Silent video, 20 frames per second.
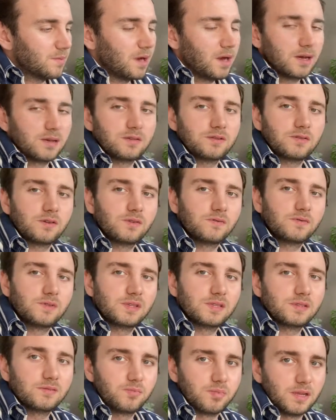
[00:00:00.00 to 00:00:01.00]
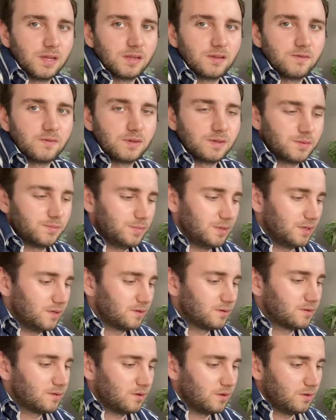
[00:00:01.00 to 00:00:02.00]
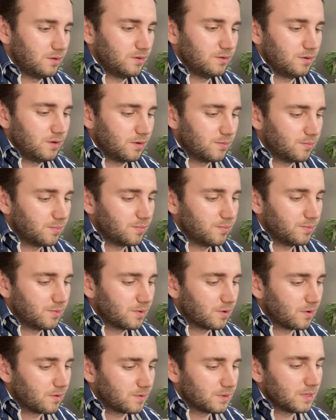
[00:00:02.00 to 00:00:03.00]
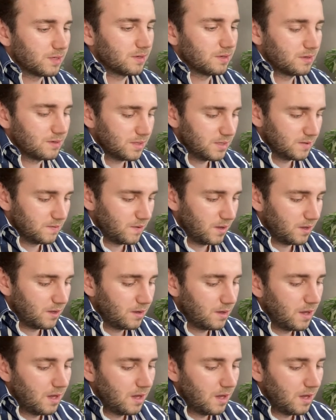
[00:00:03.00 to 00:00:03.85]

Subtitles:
I saw this plant was being sold on GrowJungle as well.